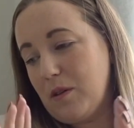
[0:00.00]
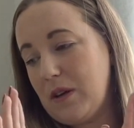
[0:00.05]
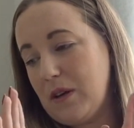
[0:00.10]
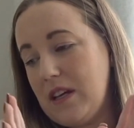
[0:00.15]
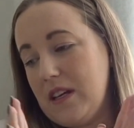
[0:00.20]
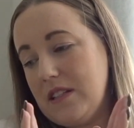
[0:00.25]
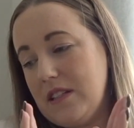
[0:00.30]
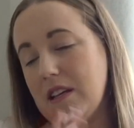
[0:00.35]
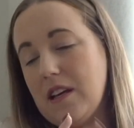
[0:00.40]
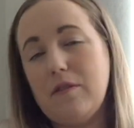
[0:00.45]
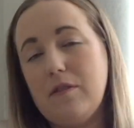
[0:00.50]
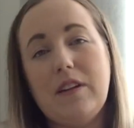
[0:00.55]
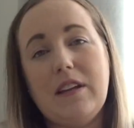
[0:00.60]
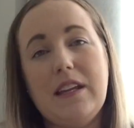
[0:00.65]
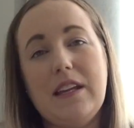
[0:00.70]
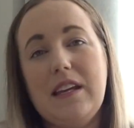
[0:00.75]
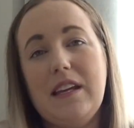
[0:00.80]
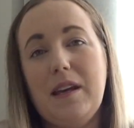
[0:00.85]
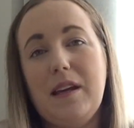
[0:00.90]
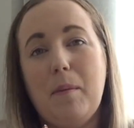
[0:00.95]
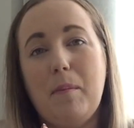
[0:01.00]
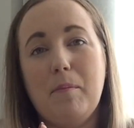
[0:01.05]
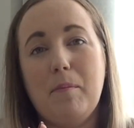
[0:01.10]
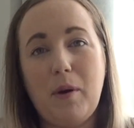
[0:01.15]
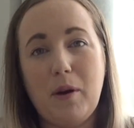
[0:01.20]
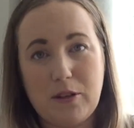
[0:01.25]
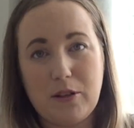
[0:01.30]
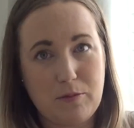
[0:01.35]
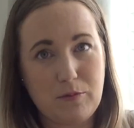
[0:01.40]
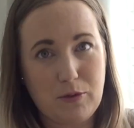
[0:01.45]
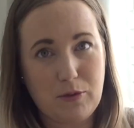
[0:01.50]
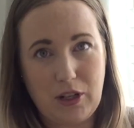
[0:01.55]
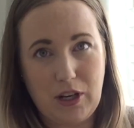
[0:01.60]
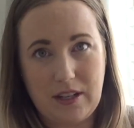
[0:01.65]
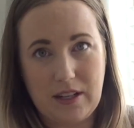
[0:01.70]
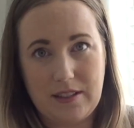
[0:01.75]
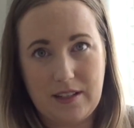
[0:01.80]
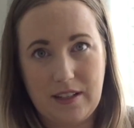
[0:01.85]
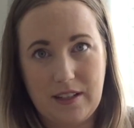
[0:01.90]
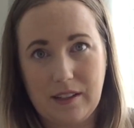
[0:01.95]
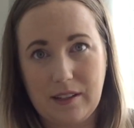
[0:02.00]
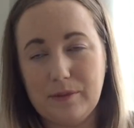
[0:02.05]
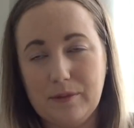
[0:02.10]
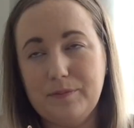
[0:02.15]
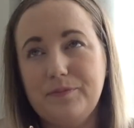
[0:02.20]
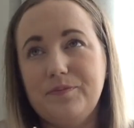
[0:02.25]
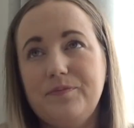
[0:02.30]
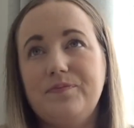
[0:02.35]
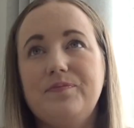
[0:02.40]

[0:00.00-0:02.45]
he's definitely much more chatty now.